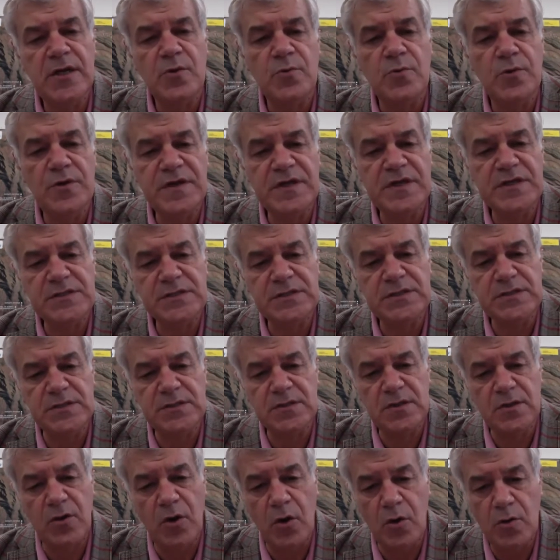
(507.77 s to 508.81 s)
with its
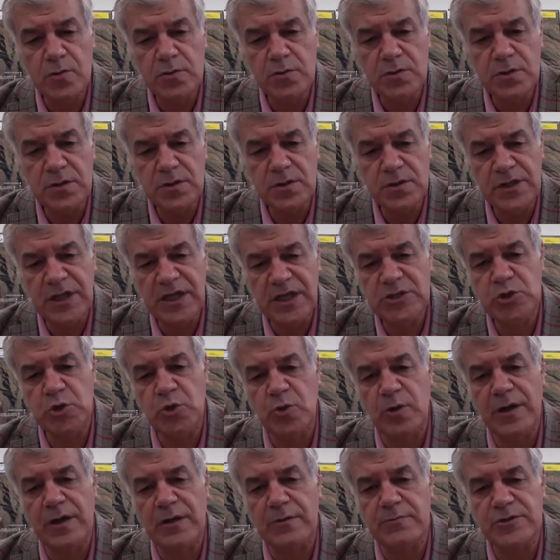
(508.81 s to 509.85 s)
own
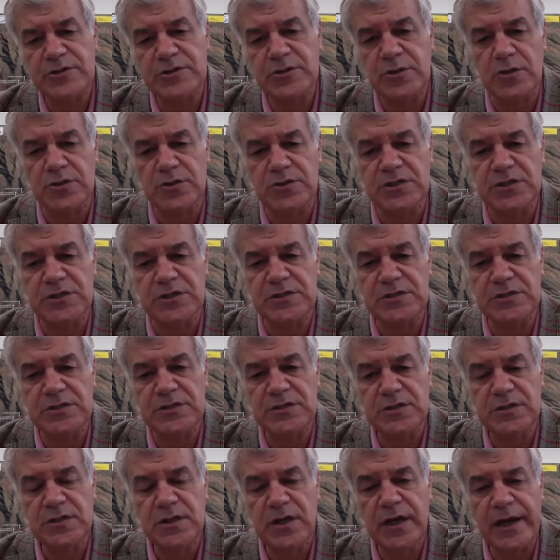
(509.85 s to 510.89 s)
natural resources,
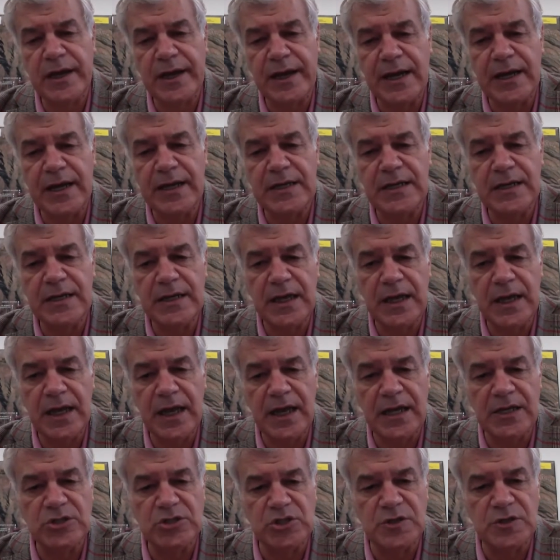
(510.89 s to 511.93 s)
clean
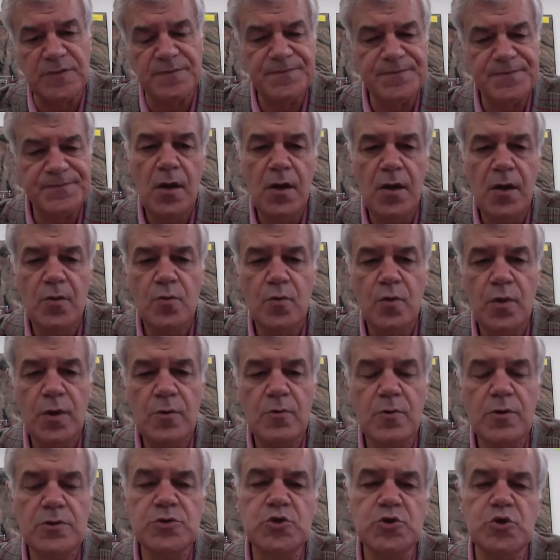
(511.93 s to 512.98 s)
energy. We
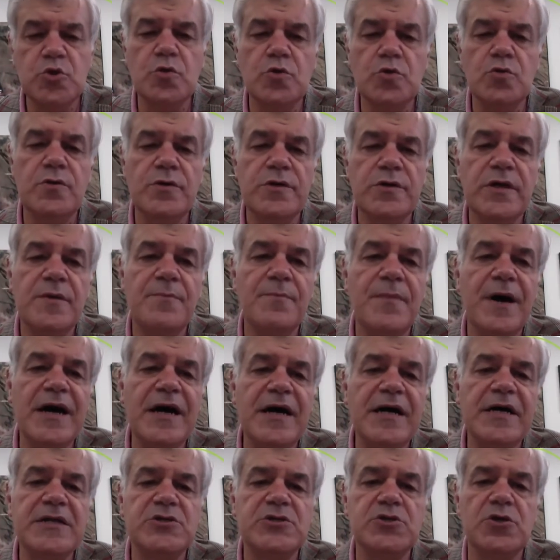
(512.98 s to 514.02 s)
want to
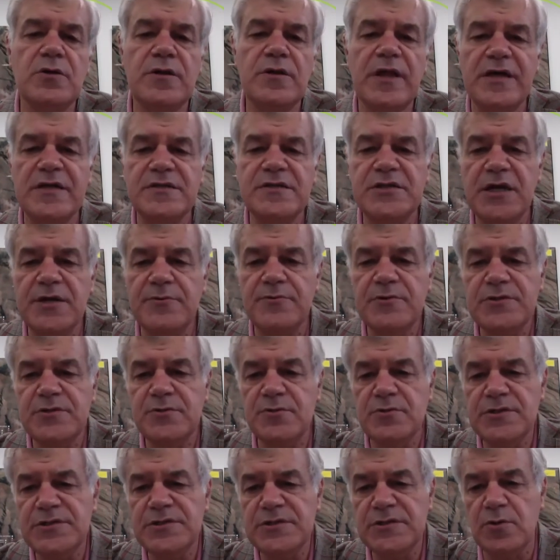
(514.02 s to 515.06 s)
invite other
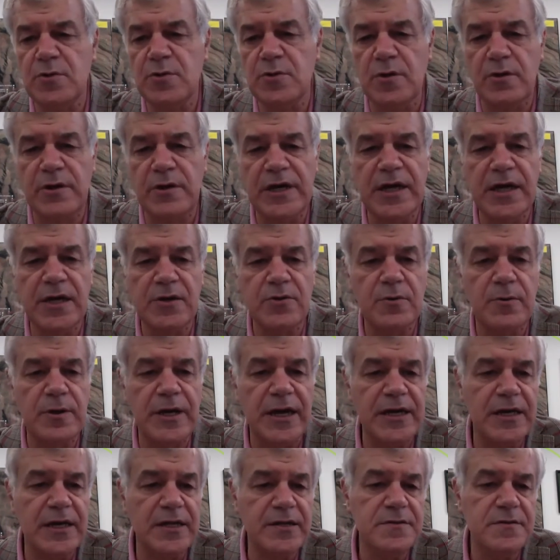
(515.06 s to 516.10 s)
territories to know El Hierro
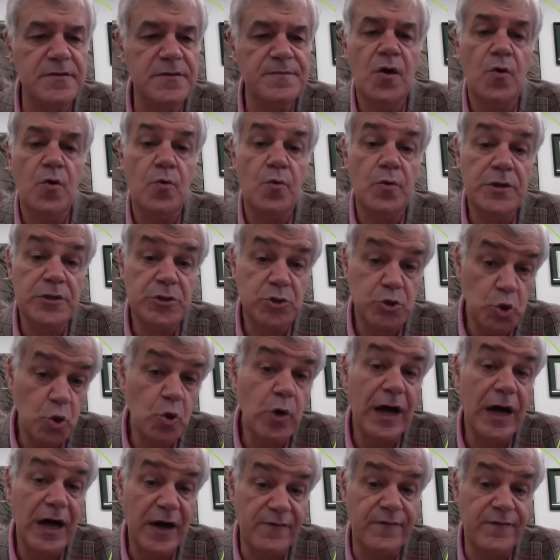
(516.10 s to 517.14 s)
Island. We too
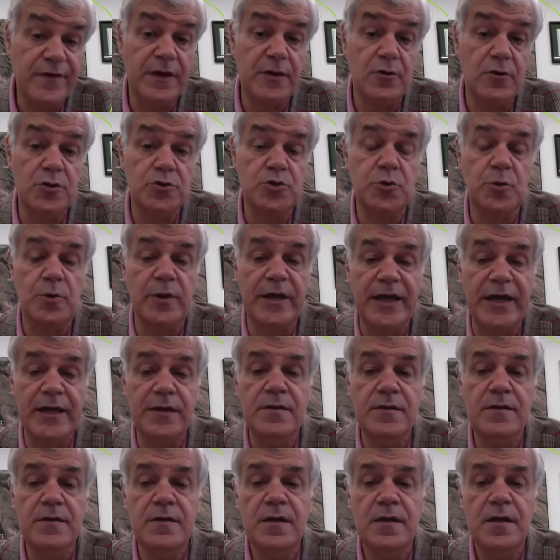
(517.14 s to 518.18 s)
have a lot to
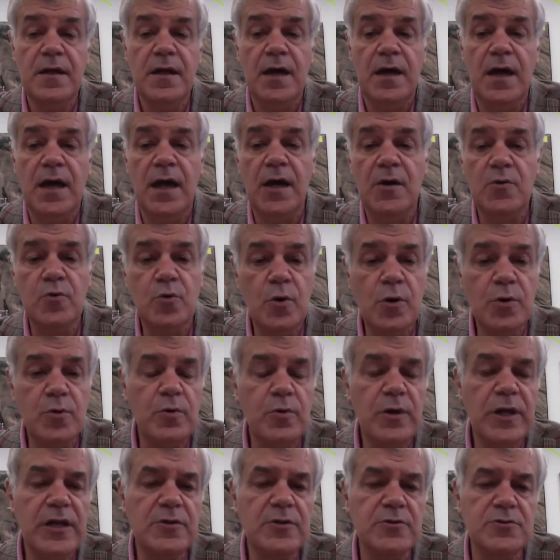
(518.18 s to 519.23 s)
learn, and we
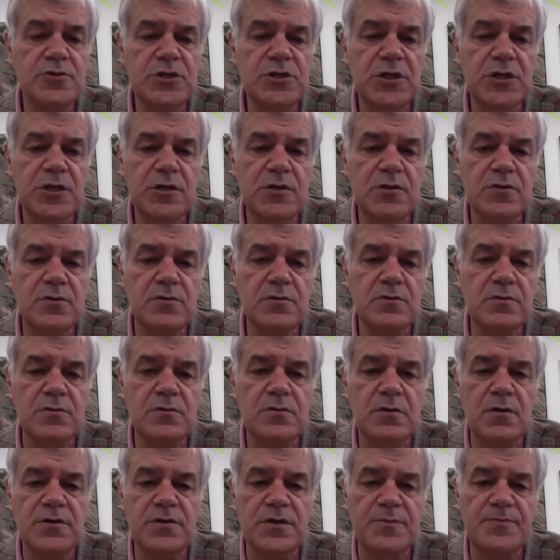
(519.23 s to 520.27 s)
will continue
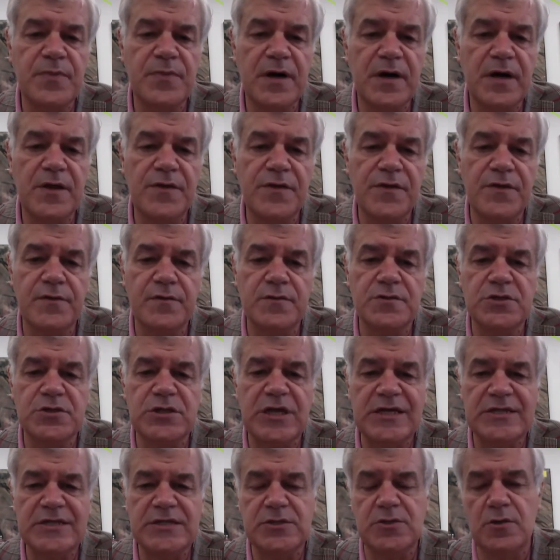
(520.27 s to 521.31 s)
on the path of
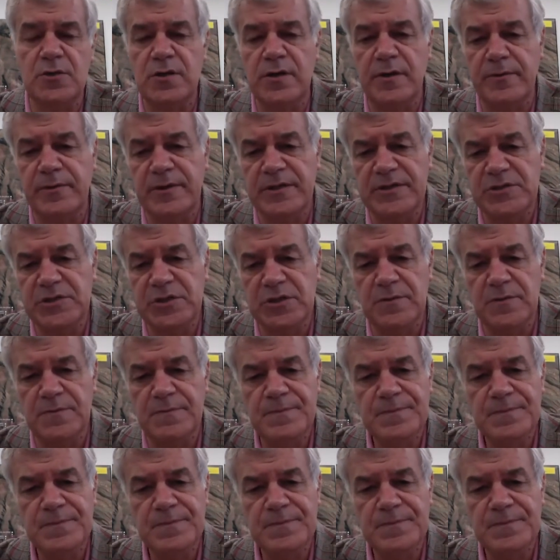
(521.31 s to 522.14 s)
sustainability.